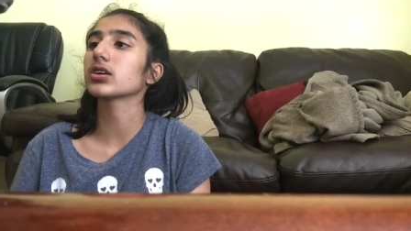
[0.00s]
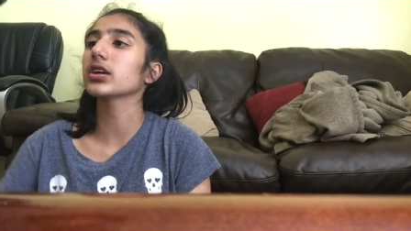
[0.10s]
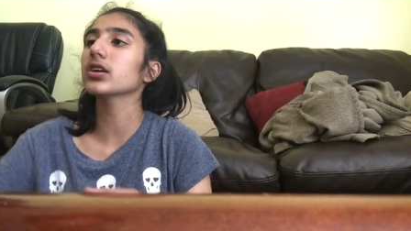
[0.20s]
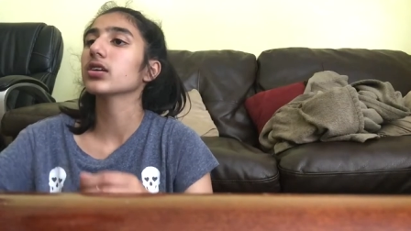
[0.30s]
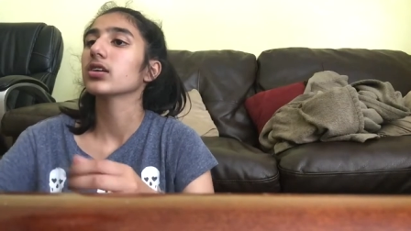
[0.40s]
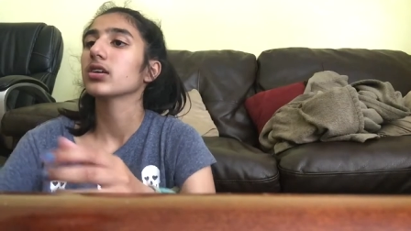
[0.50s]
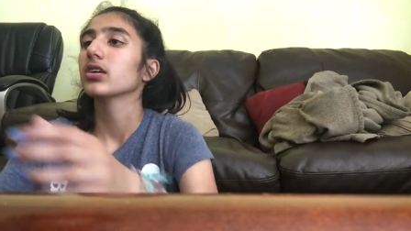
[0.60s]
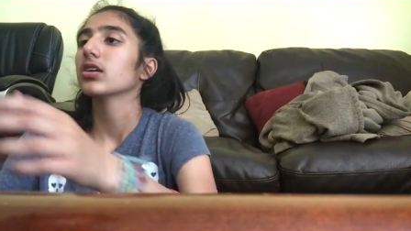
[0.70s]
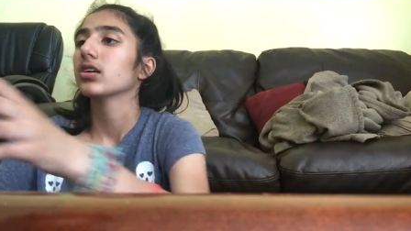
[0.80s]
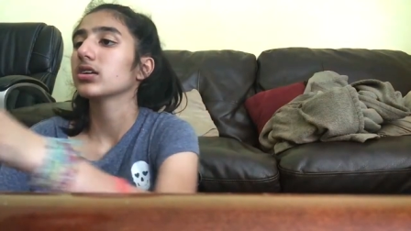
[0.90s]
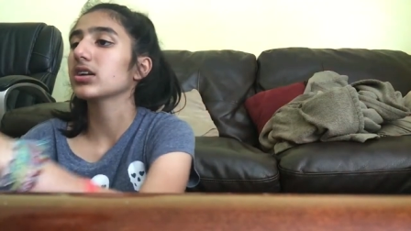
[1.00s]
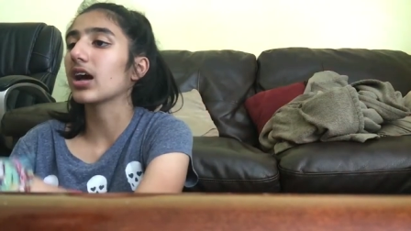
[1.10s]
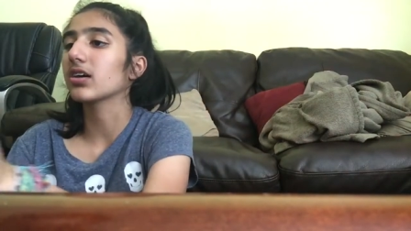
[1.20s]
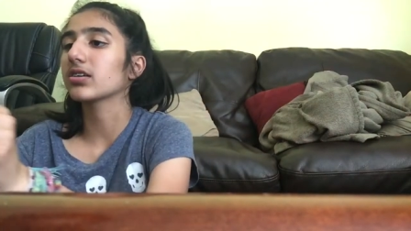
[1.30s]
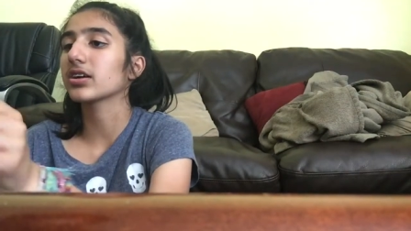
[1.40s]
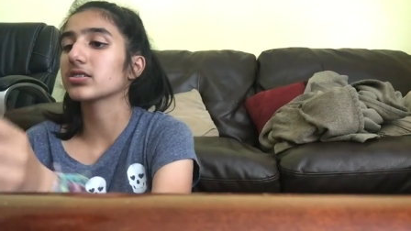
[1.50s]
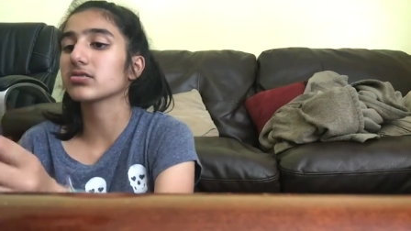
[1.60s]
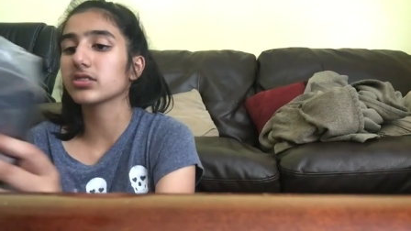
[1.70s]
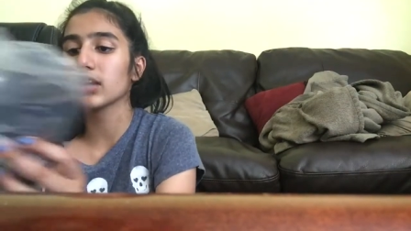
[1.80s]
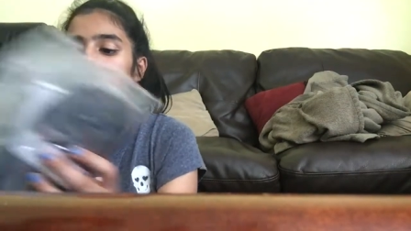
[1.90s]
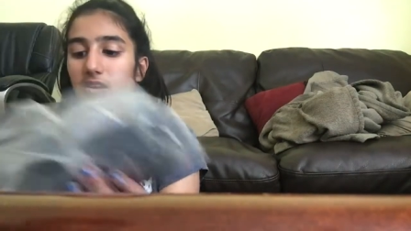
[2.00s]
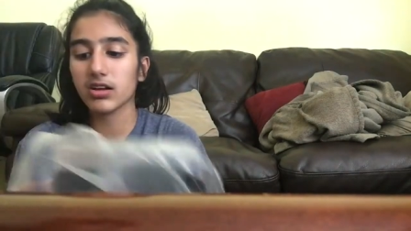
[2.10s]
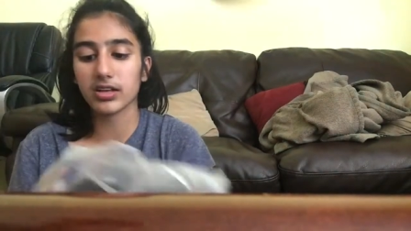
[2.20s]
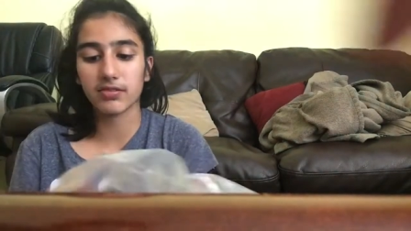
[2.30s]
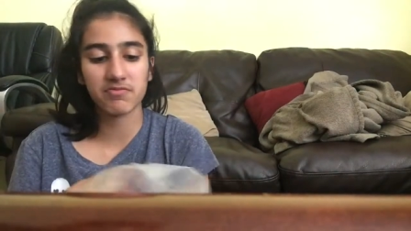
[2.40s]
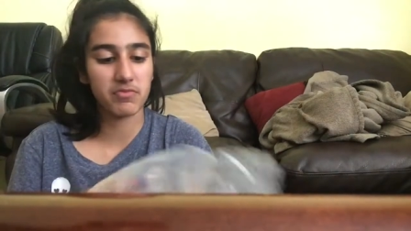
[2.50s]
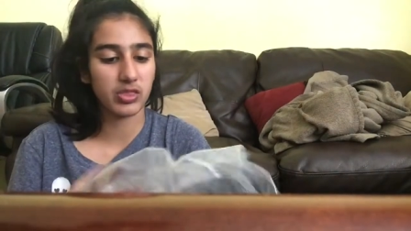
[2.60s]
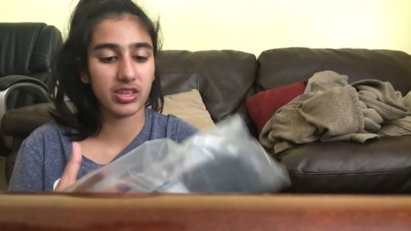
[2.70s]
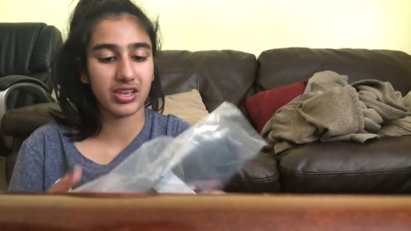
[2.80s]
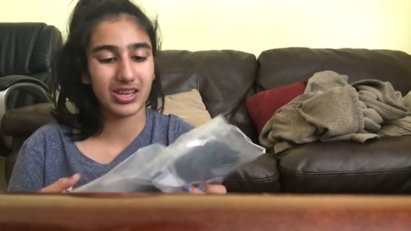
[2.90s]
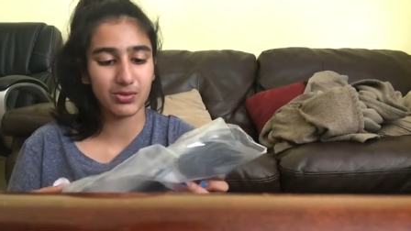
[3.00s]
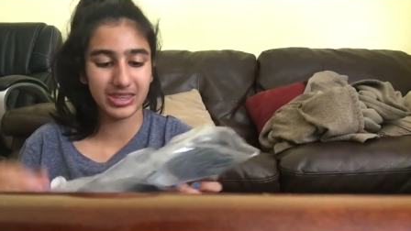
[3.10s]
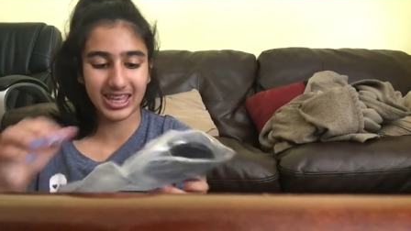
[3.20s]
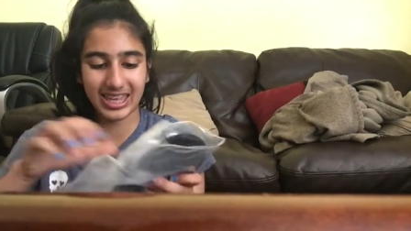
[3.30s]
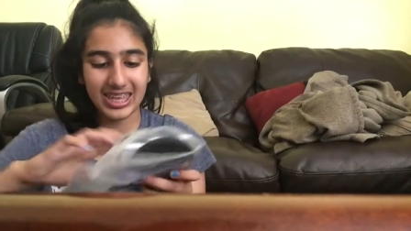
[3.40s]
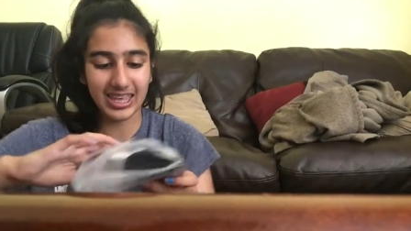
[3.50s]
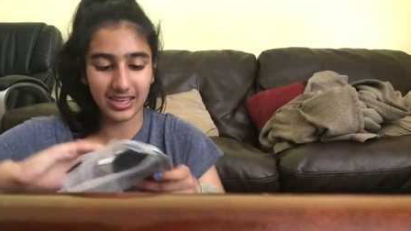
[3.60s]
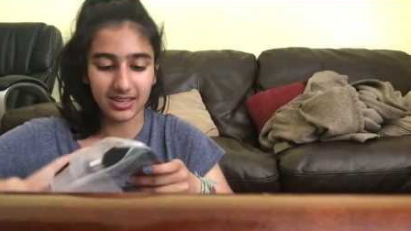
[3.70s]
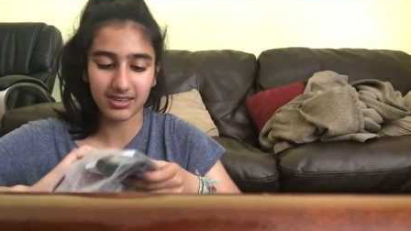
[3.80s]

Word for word: right? those little socky things. Yeah. Okay, so then I got pink.